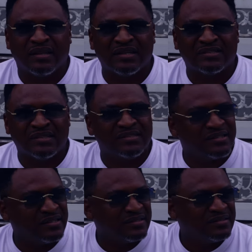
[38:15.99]
at
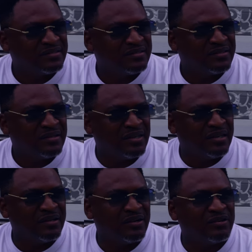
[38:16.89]
16.
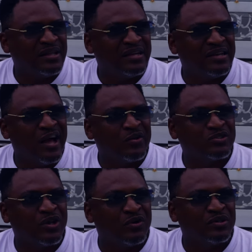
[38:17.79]
And her letting the house
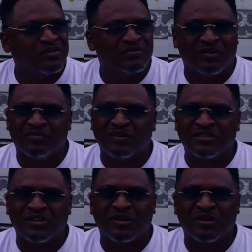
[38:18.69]
go for